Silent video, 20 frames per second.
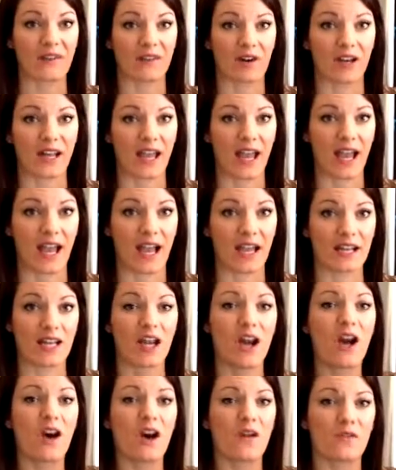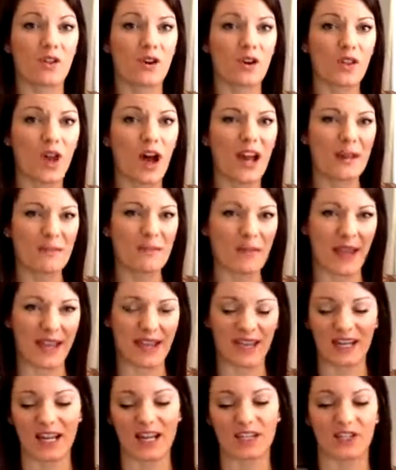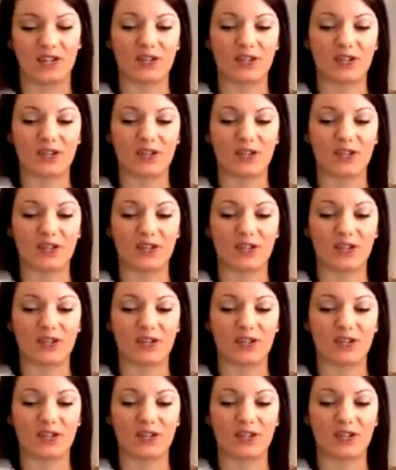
on hand. For a lot of baking, I do